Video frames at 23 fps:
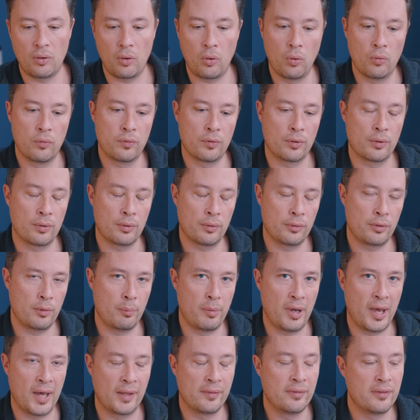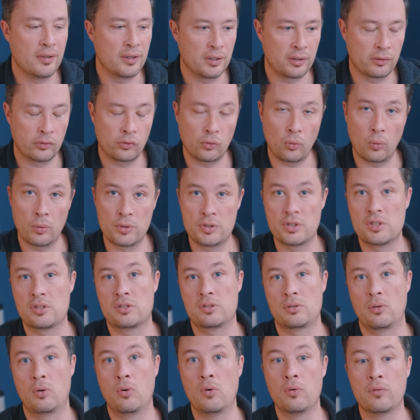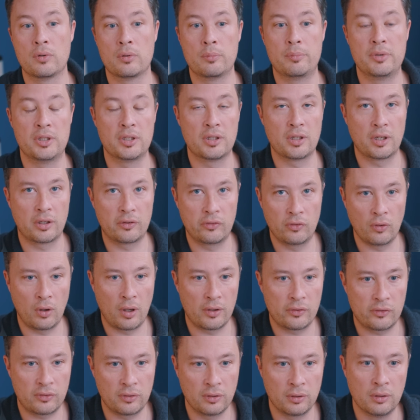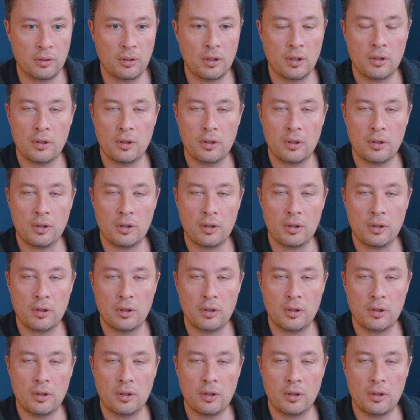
over the bad things, or just over being exhausted,